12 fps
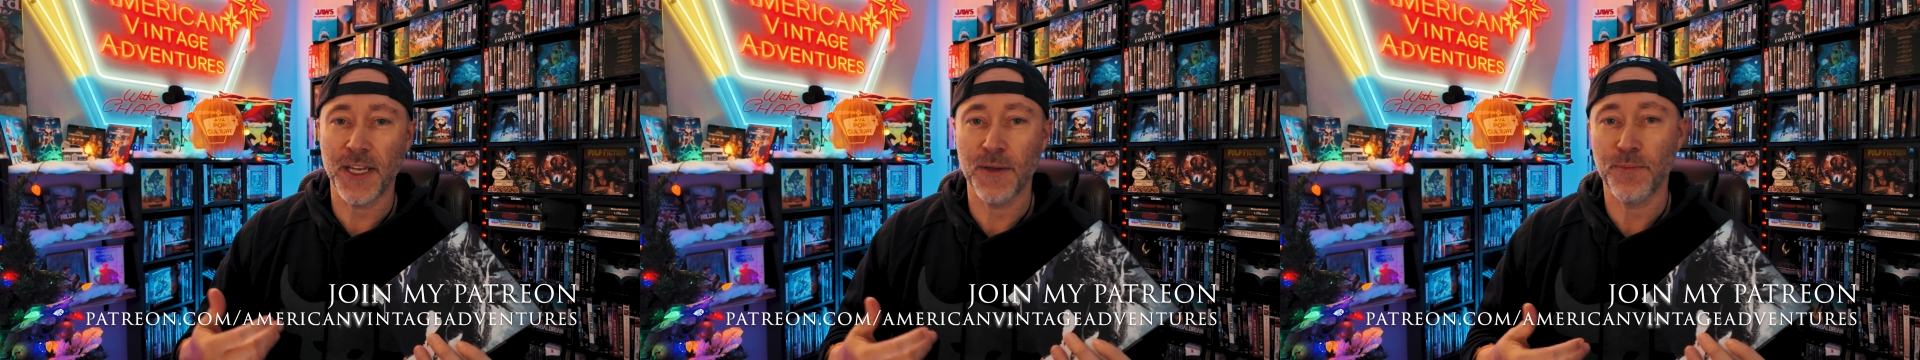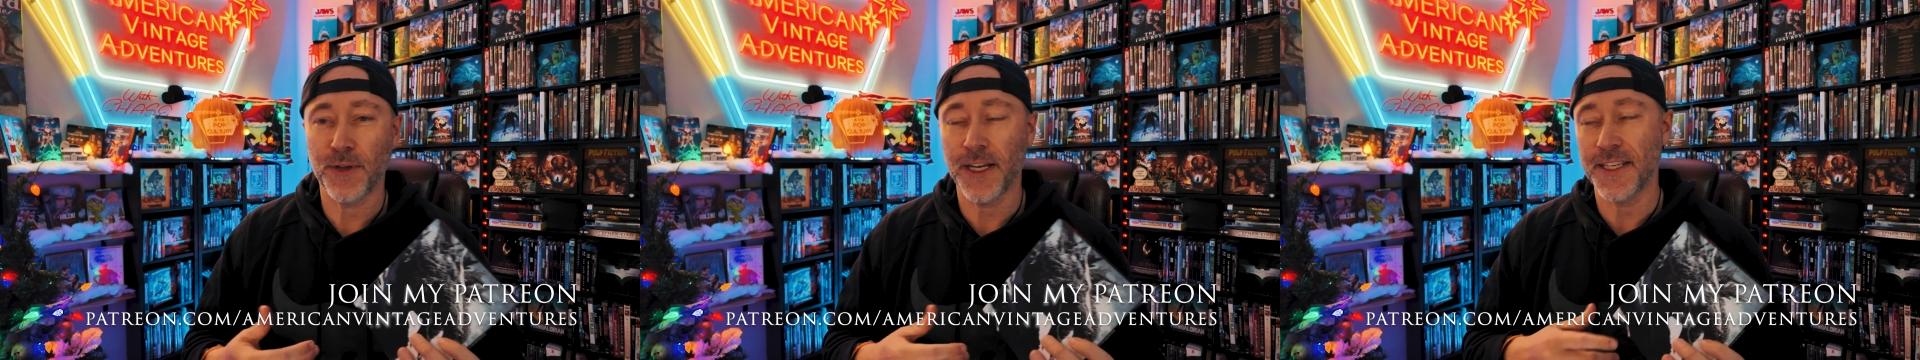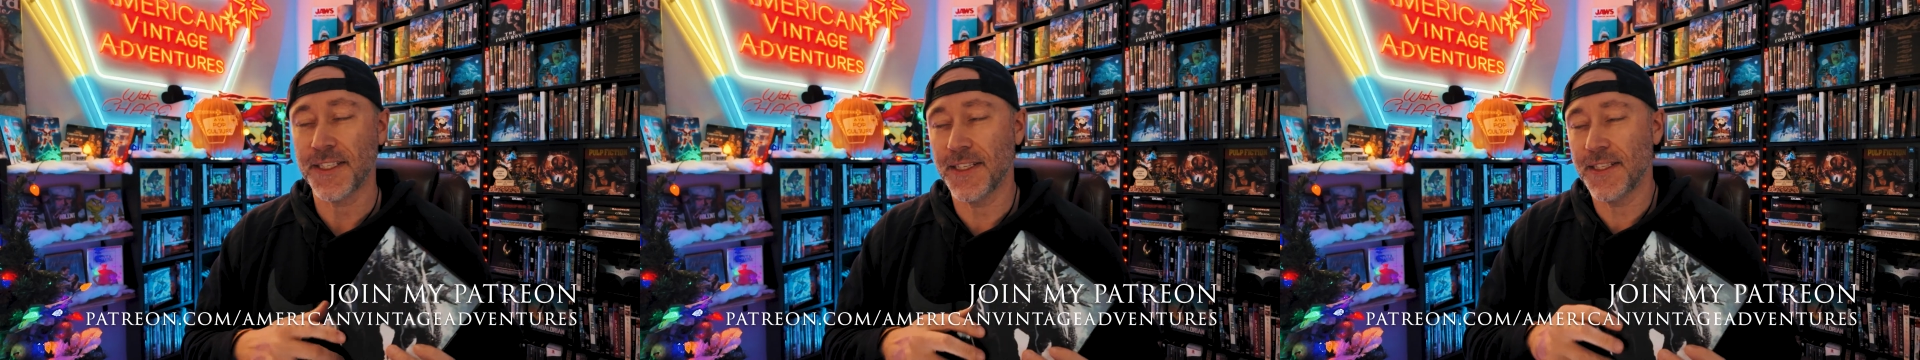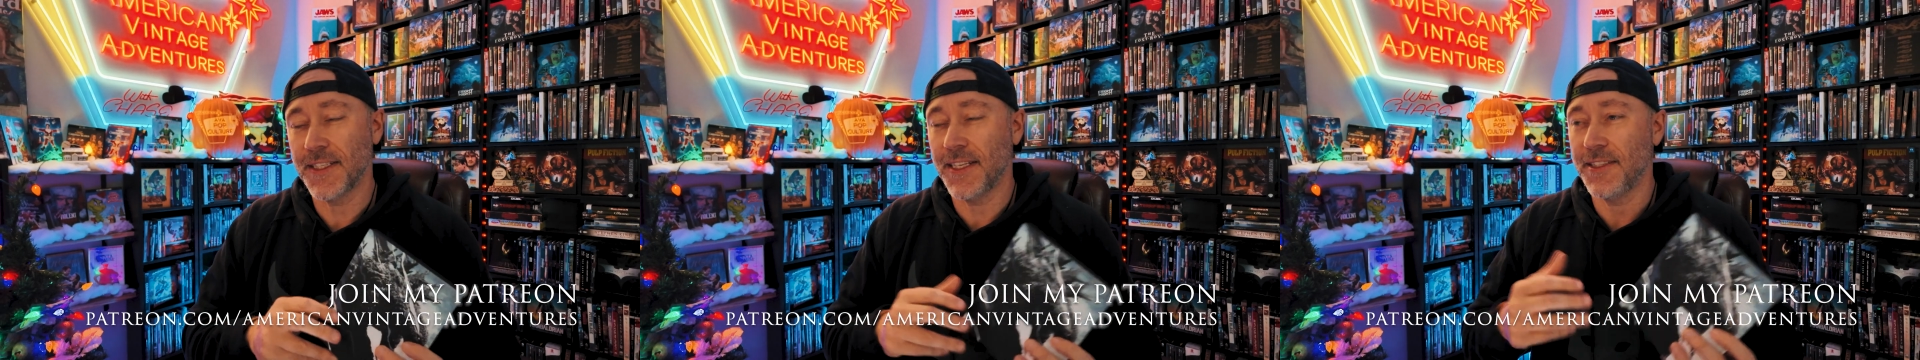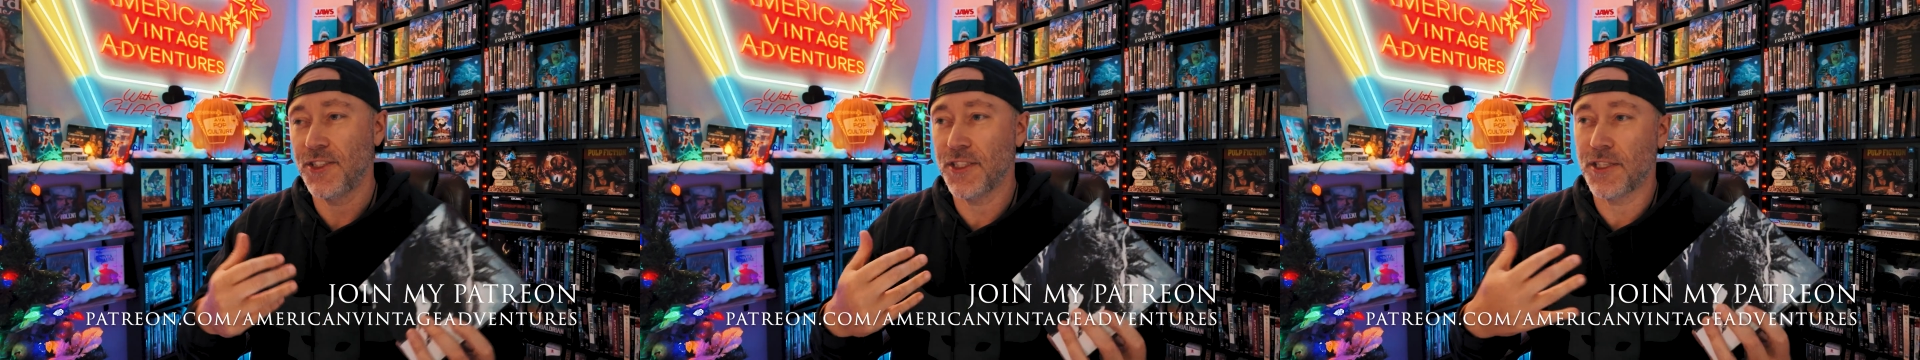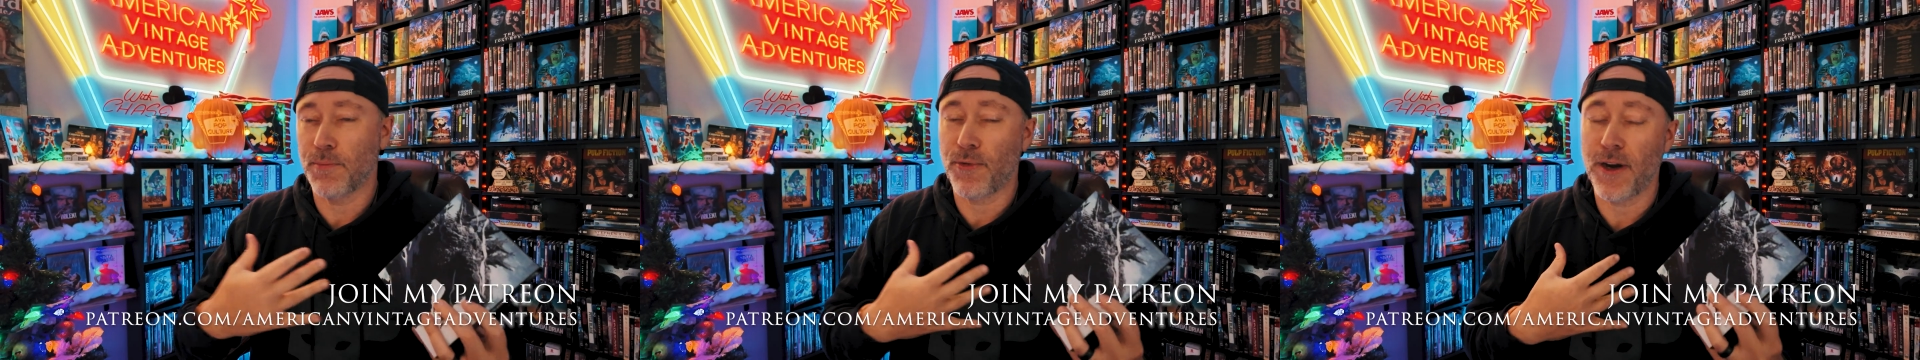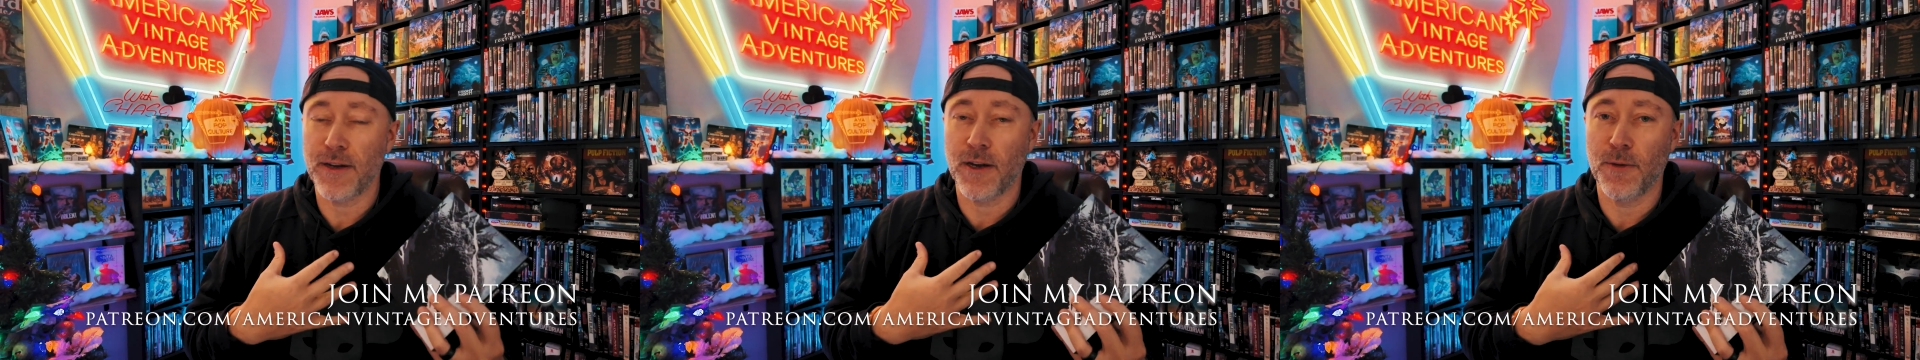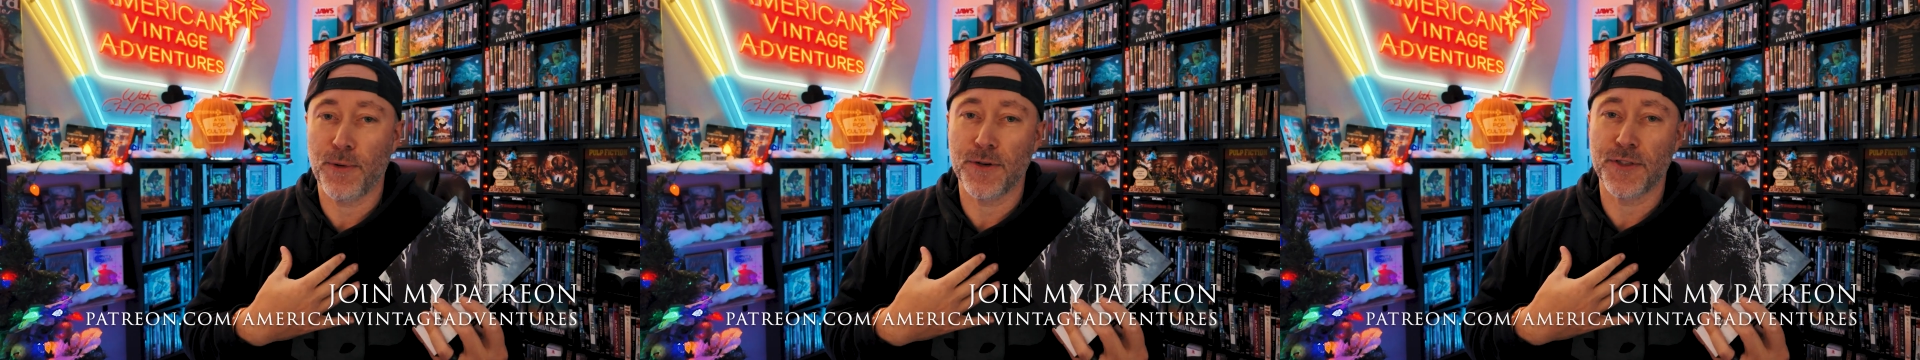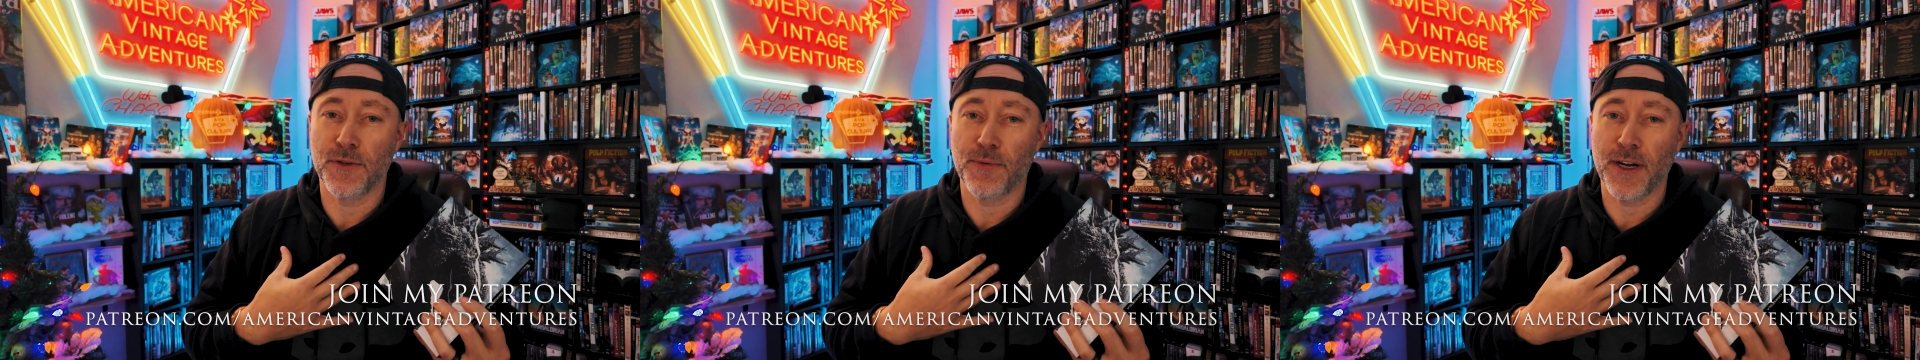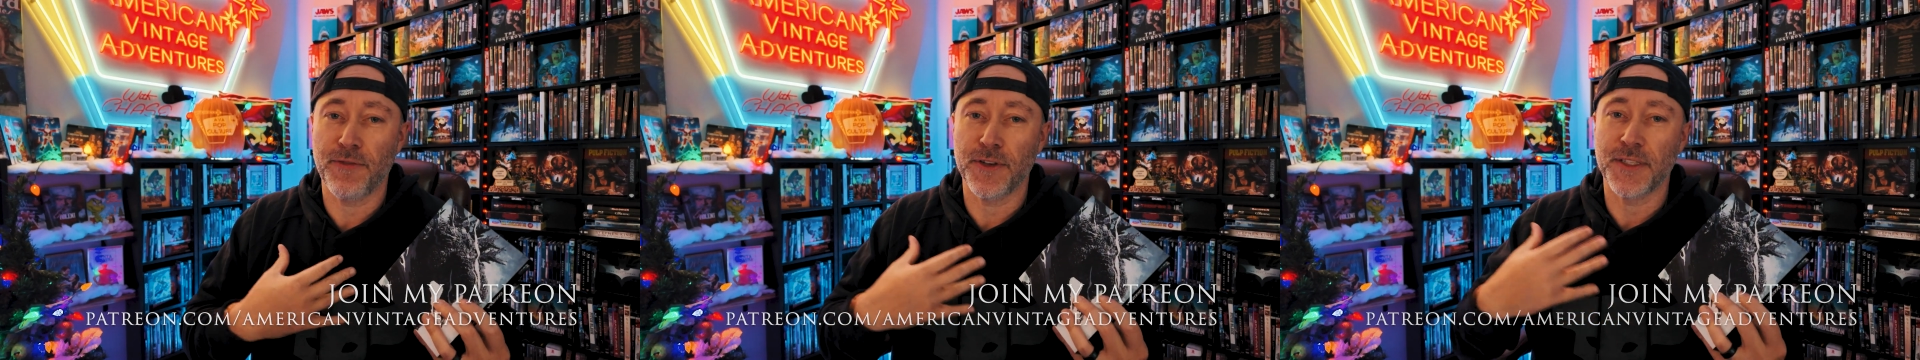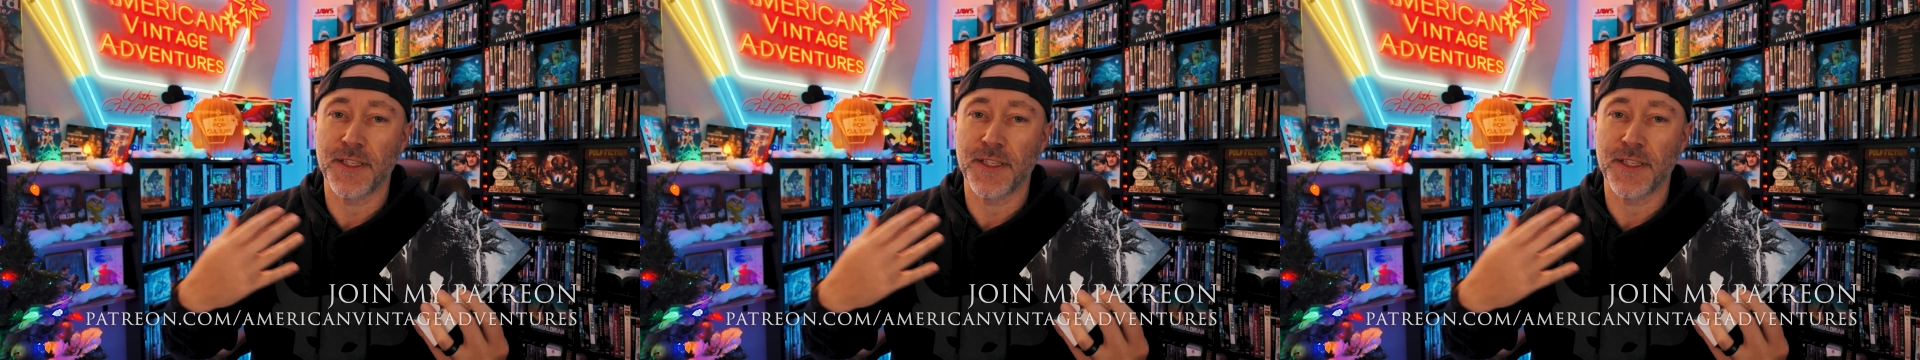in places, and just a personal preference